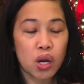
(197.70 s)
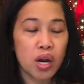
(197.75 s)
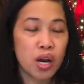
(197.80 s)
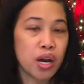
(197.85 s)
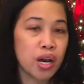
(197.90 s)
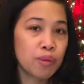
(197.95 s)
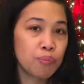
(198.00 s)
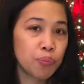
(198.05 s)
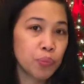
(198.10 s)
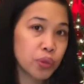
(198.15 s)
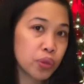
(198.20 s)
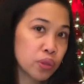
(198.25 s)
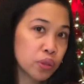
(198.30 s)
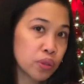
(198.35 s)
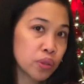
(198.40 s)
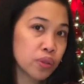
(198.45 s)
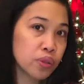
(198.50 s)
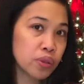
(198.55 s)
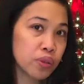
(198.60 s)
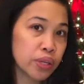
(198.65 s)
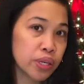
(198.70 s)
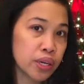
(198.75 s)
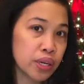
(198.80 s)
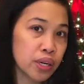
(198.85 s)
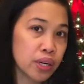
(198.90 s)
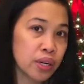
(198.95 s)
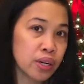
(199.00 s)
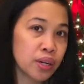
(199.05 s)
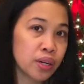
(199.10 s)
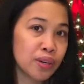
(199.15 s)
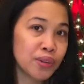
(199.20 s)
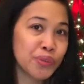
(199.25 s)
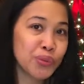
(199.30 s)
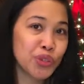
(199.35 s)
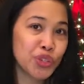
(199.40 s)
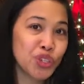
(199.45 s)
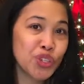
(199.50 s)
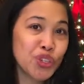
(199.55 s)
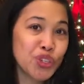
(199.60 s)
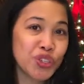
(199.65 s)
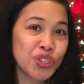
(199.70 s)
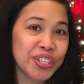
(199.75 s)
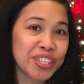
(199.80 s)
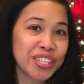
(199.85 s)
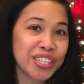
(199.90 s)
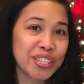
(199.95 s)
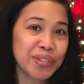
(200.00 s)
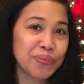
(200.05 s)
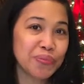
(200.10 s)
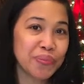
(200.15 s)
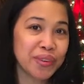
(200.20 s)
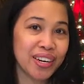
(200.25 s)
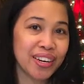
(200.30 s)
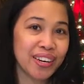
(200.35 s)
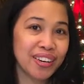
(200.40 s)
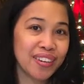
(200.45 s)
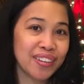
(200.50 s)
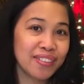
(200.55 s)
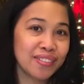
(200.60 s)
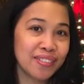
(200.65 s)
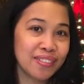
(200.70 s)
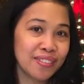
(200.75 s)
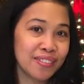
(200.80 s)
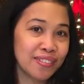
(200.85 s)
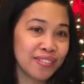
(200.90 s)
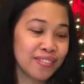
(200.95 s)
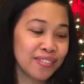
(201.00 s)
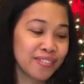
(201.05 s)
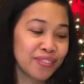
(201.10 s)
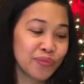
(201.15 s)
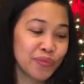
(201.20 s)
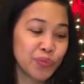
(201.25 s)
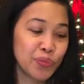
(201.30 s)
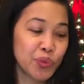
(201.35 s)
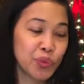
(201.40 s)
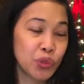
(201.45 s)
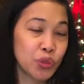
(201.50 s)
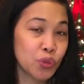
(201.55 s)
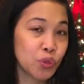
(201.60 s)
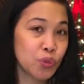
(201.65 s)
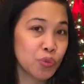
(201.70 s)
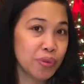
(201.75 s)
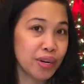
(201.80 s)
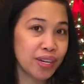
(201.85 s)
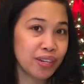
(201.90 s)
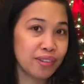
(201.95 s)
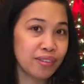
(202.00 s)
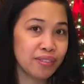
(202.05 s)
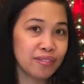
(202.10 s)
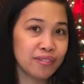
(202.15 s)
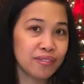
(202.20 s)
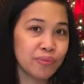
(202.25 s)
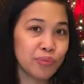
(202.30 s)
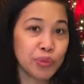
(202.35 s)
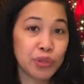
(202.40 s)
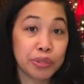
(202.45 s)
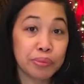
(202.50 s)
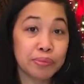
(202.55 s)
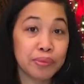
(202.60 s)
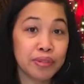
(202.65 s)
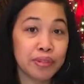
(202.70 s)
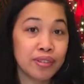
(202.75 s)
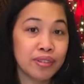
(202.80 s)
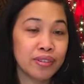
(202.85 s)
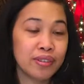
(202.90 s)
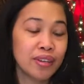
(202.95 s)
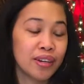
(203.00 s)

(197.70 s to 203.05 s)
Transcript: I put ginger in my suman budbud.